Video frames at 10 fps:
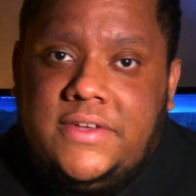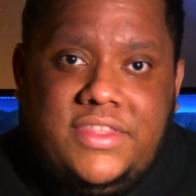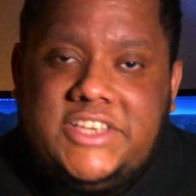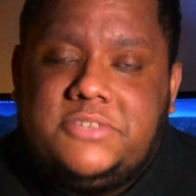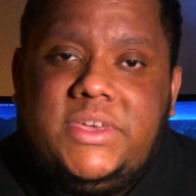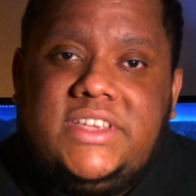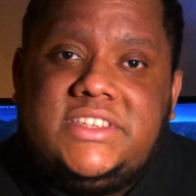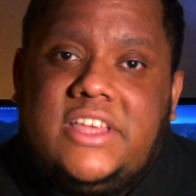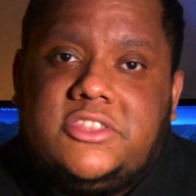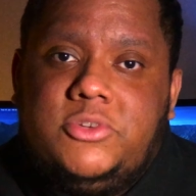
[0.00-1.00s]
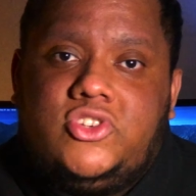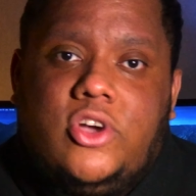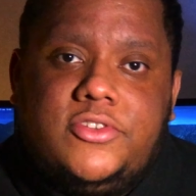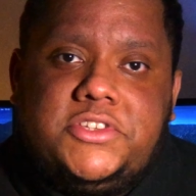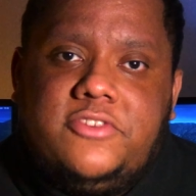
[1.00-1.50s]
This means that the
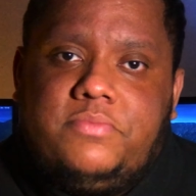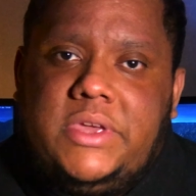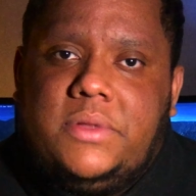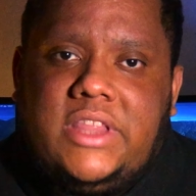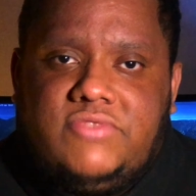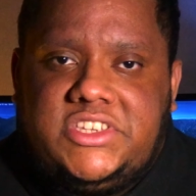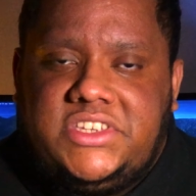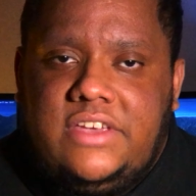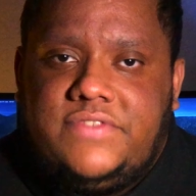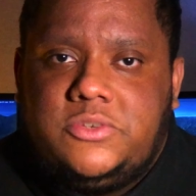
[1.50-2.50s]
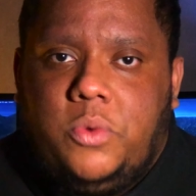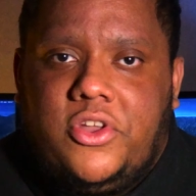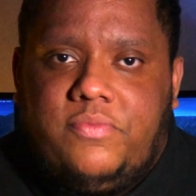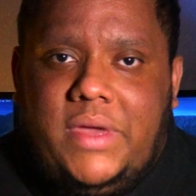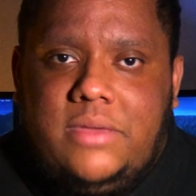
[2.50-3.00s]
majority of people that receive this
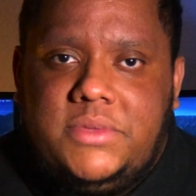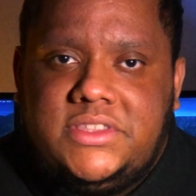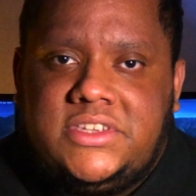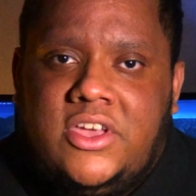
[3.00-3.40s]
one-off payment